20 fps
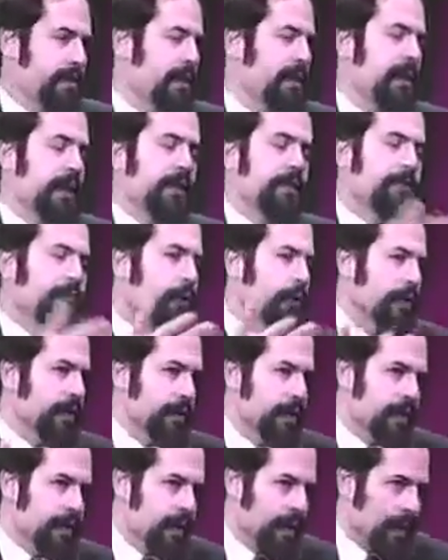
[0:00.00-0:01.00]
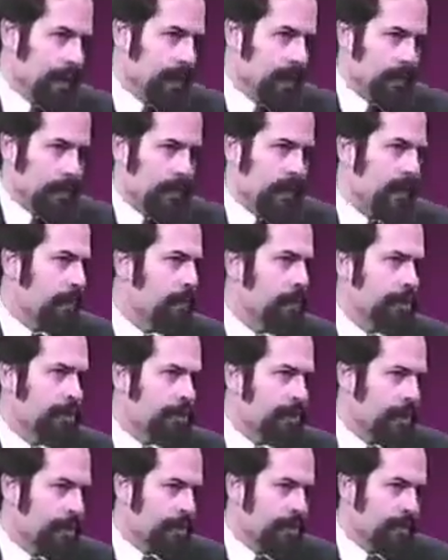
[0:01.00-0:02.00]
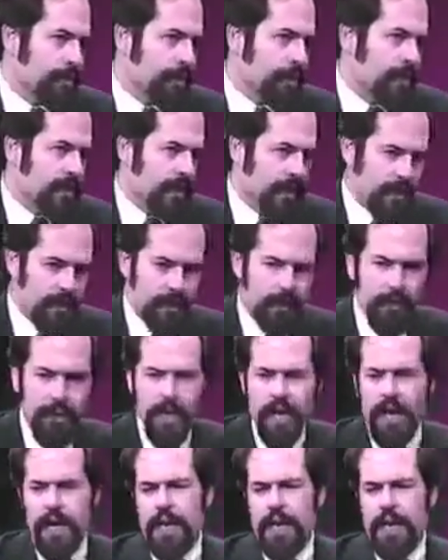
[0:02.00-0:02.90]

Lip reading: He had a faulty detector, temperature-sensitive detector.